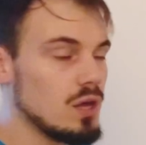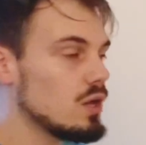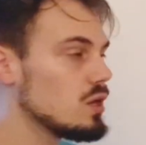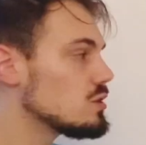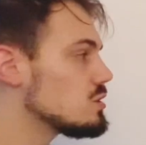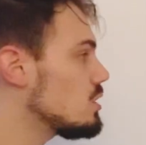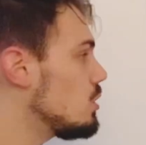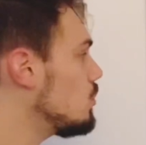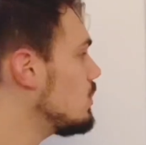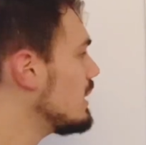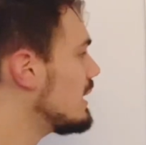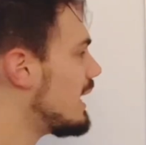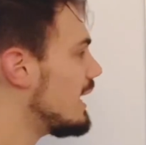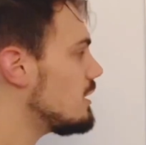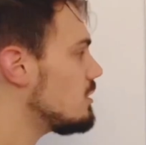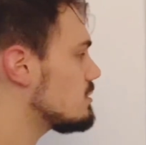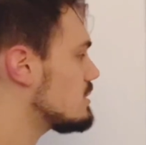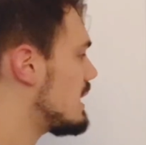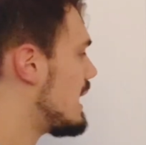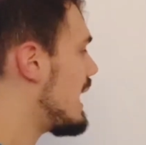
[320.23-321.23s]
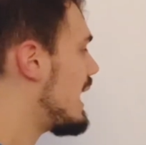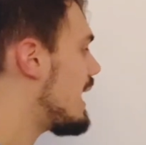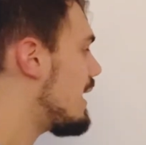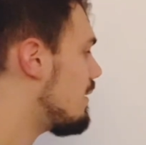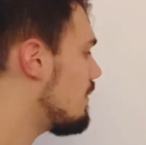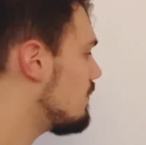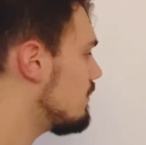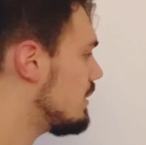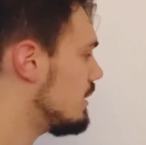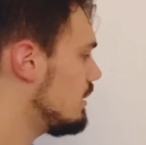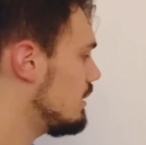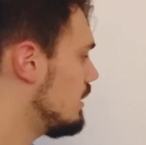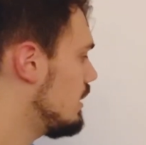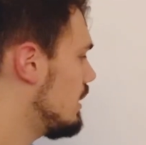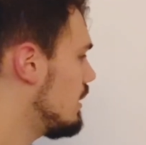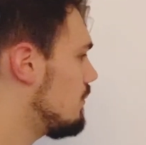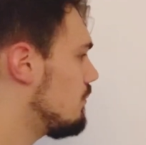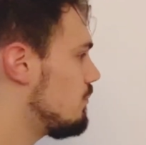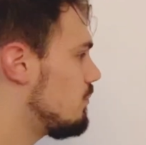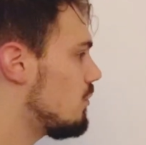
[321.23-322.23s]
So we cannot have,
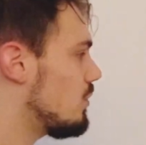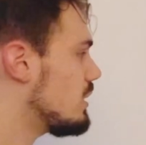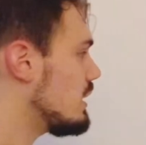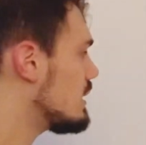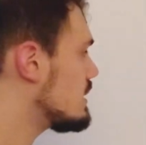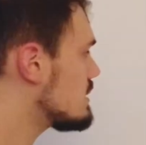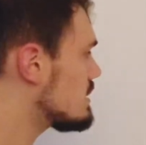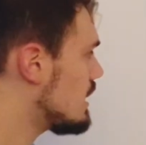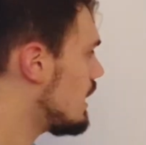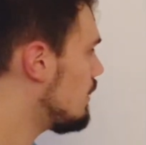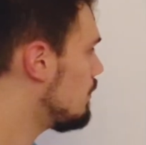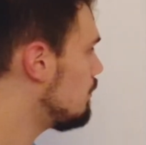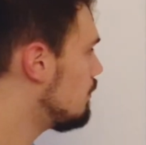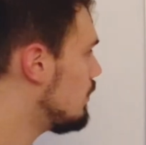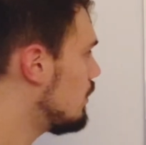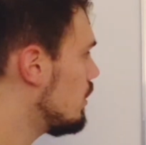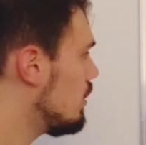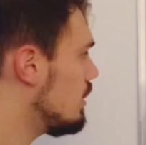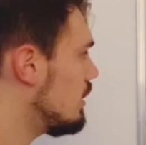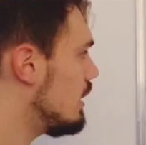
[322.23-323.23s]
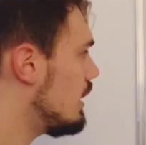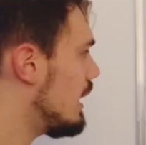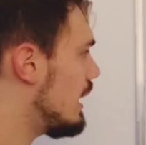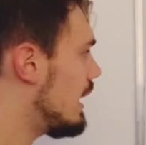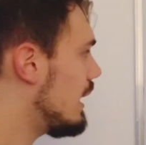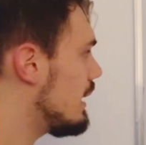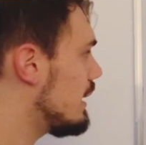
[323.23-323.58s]
for example,